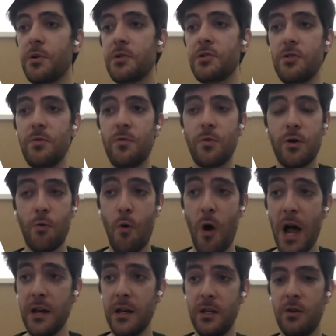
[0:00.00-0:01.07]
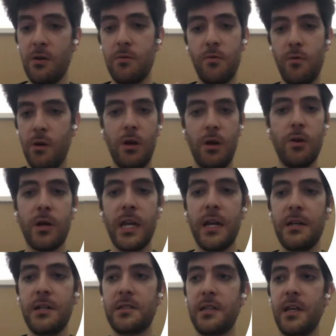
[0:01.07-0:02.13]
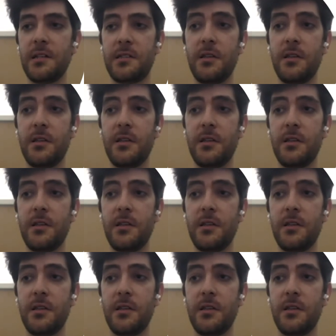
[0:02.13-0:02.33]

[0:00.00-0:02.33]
So suppose you're looking